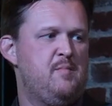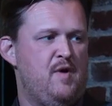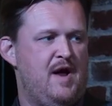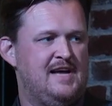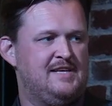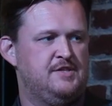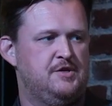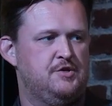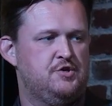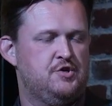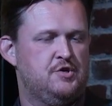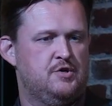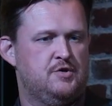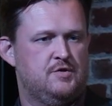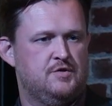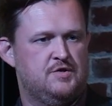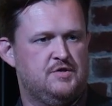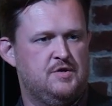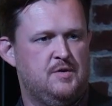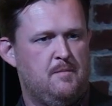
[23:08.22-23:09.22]

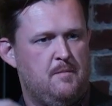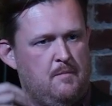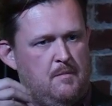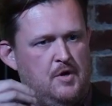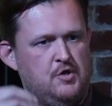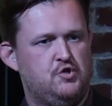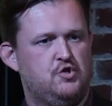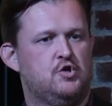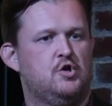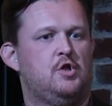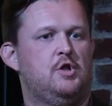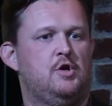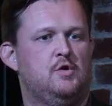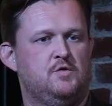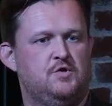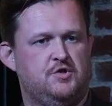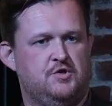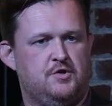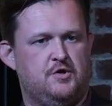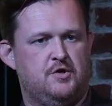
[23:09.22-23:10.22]
practitioners much
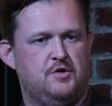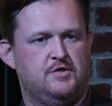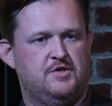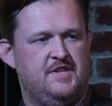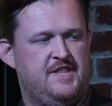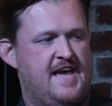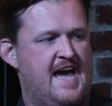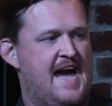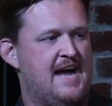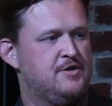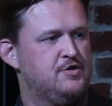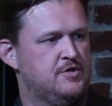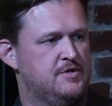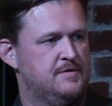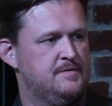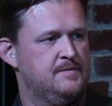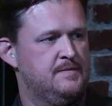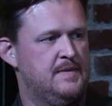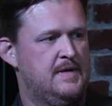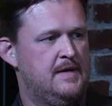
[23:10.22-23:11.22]
closer to the action.
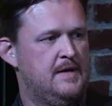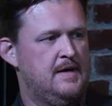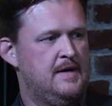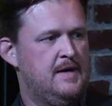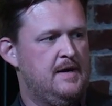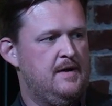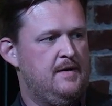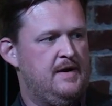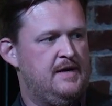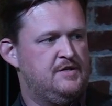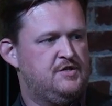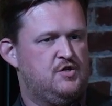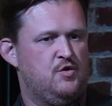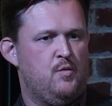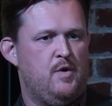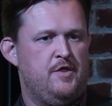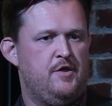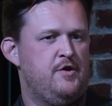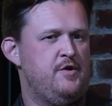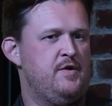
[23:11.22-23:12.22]
Right? So
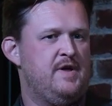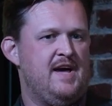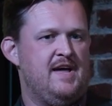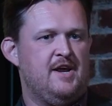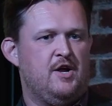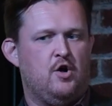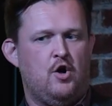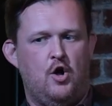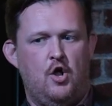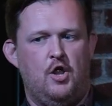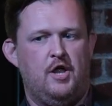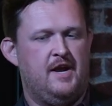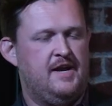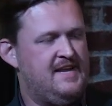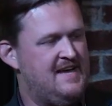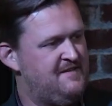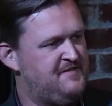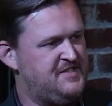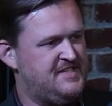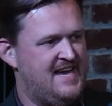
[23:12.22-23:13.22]
whether you kind of call it a
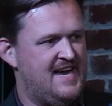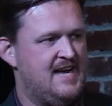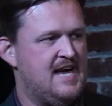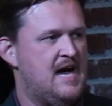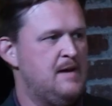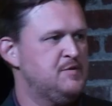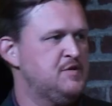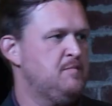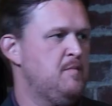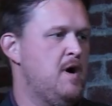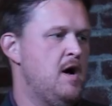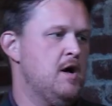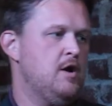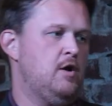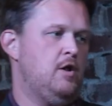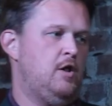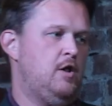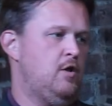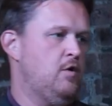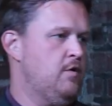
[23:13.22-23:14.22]
DevSecOps
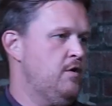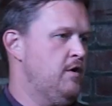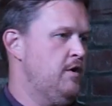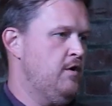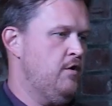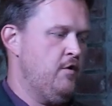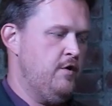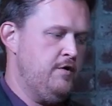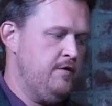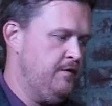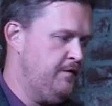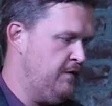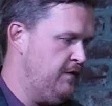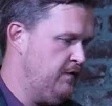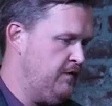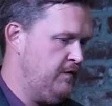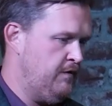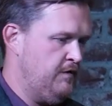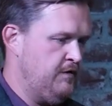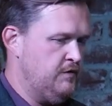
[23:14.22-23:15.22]
model or
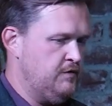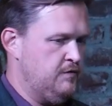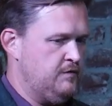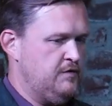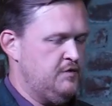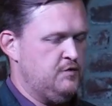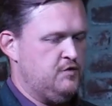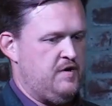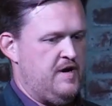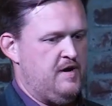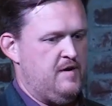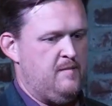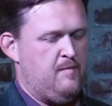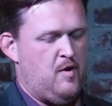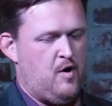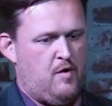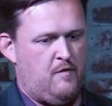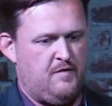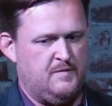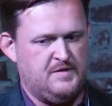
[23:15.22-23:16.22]
you try to
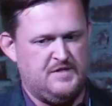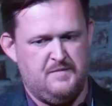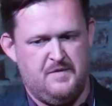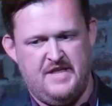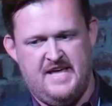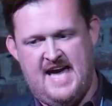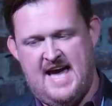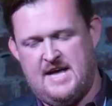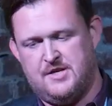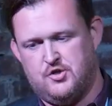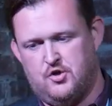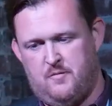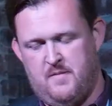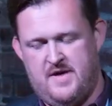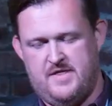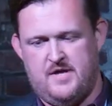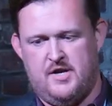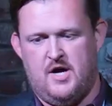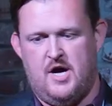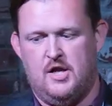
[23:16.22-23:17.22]
borrow from some of the agile
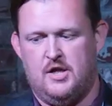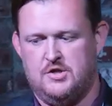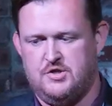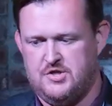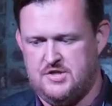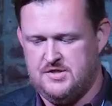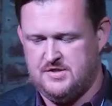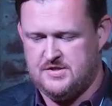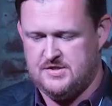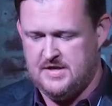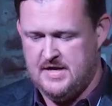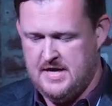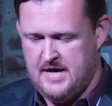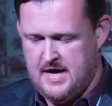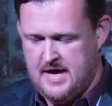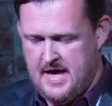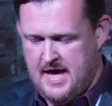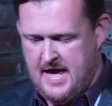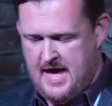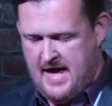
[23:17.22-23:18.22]
methodologies,
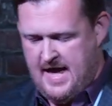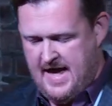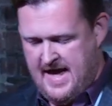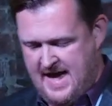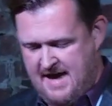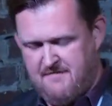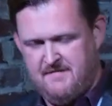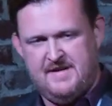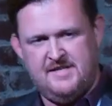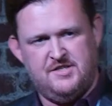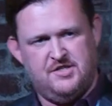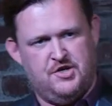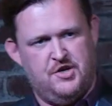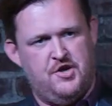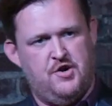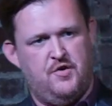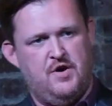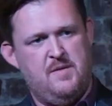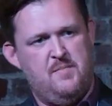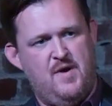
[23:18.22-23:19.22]
having
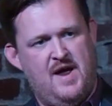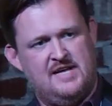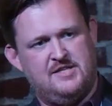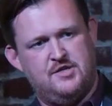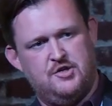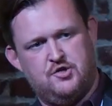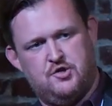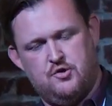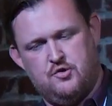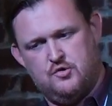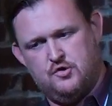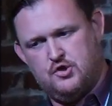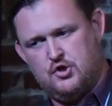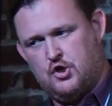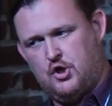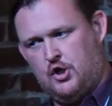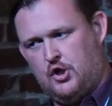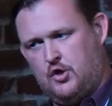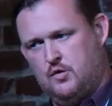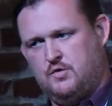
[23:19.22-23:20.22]
security practitioners
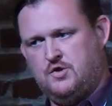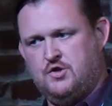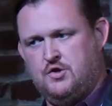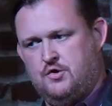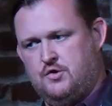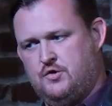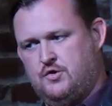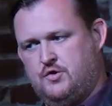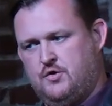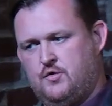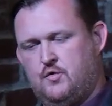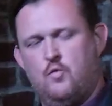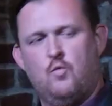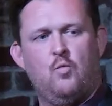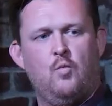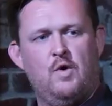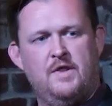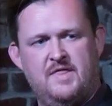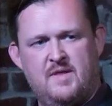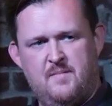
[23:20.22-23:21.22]
closer to
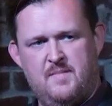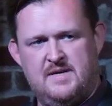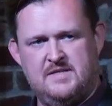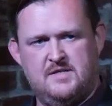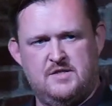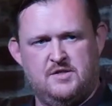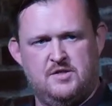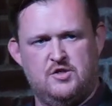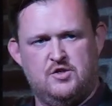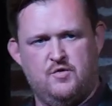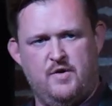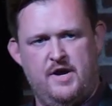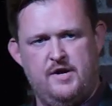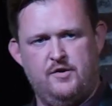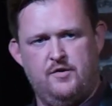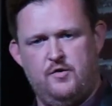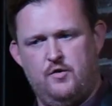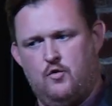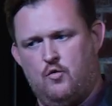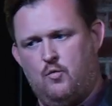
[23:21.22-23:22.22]
what the business is
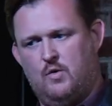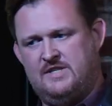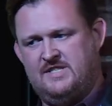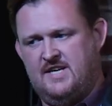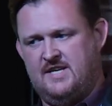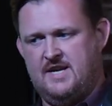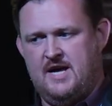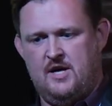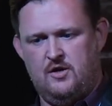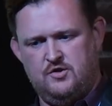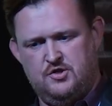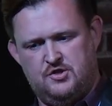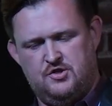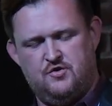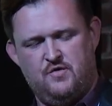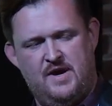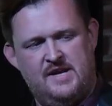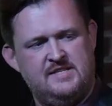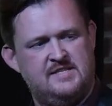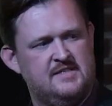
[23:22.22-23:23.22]
trying to do or what technology is
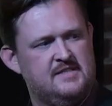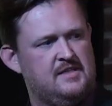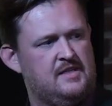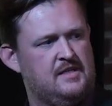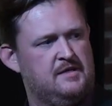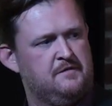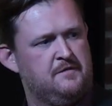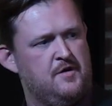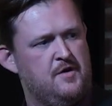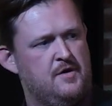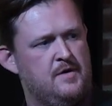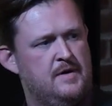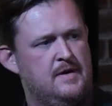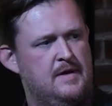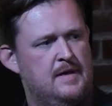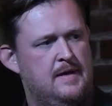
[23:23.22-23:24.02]
trying to deliver